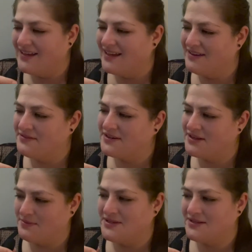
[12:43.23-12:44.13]
Every
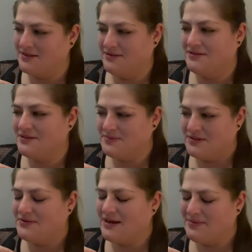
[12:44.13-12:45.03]
time I see the
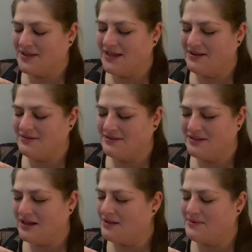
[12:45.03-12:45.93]
subscriber count
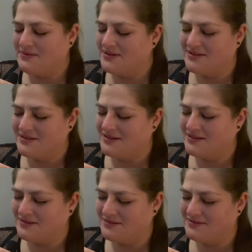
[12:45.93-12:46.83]
climb, I'm just
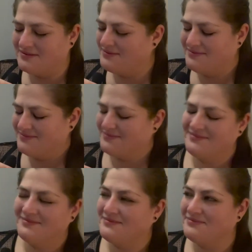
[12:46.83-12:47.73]

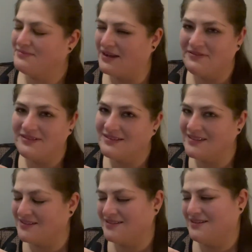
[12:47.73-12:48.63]
baffled
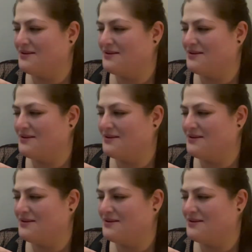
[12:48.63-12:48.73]
and